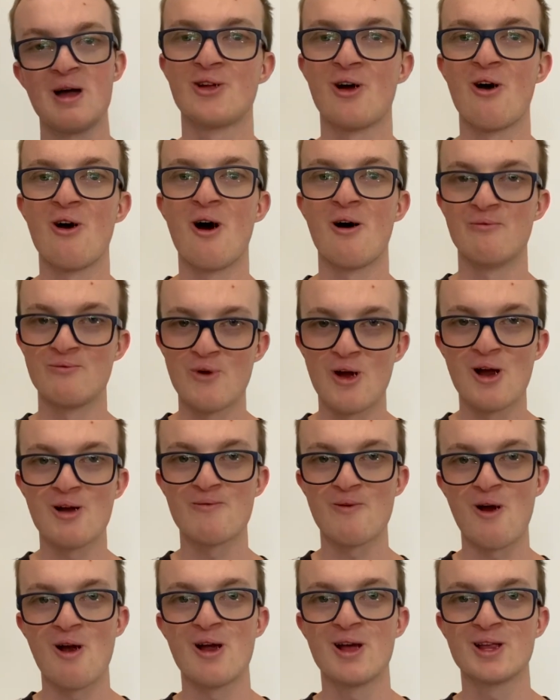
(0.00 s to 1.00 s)
So I'm
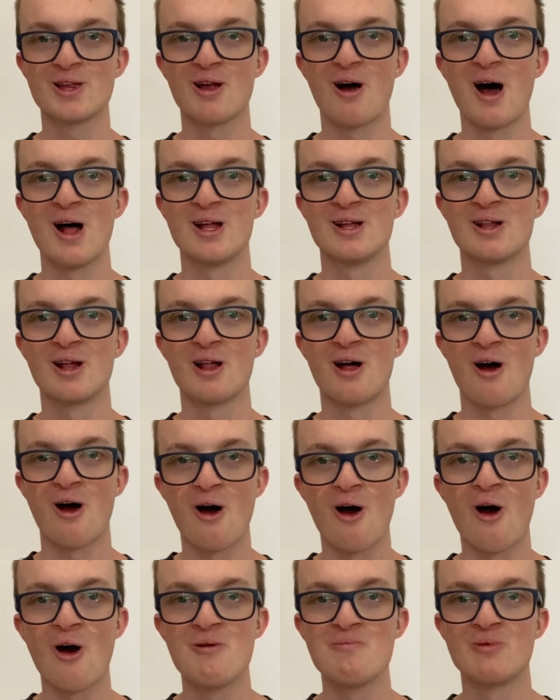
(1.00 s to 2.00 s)
very excited, and I
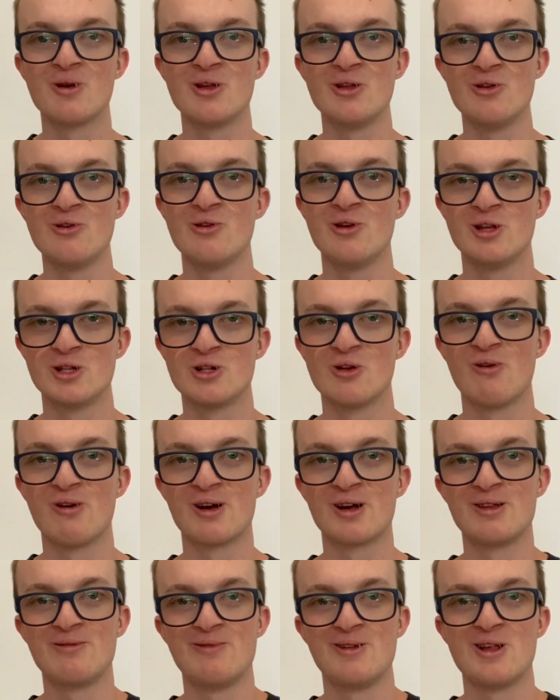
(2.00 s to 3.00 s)
hope that you enjoy
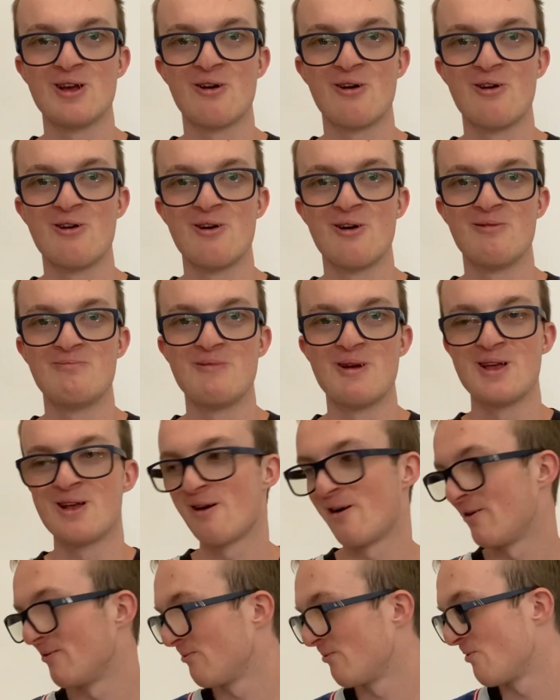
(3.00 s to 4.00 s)
this video of me
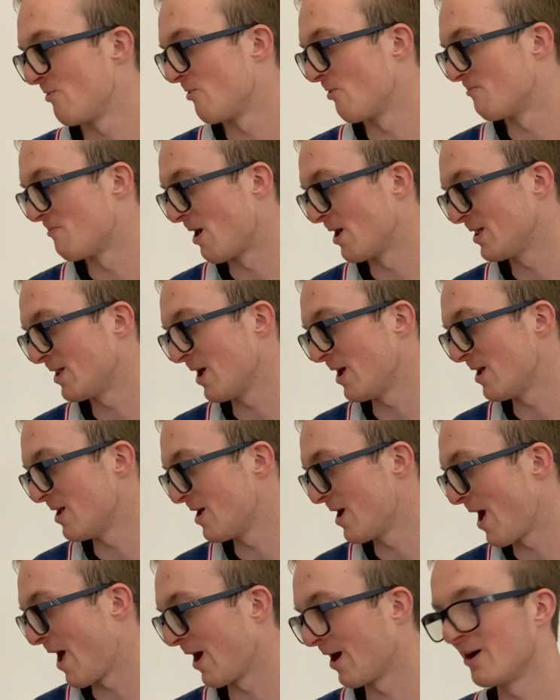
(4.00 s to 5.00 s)
going through all my tea
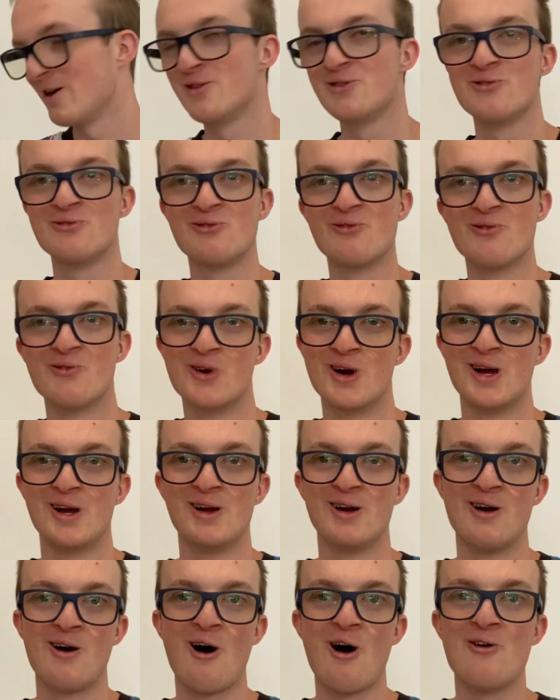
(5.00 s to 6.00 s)
and that you will
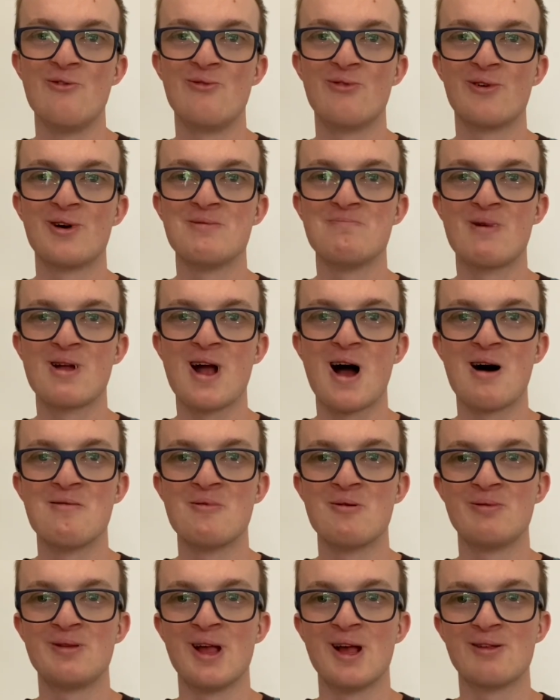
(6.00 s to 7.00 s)
hopefully become
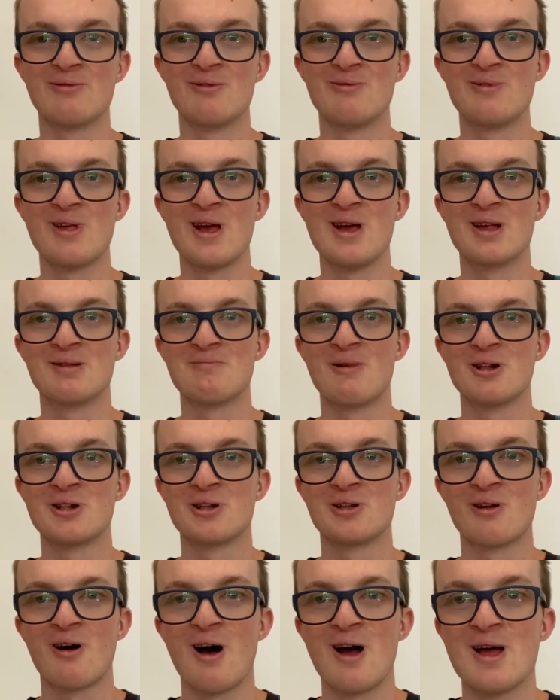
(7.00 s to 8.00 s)
obsessed with tea as much as I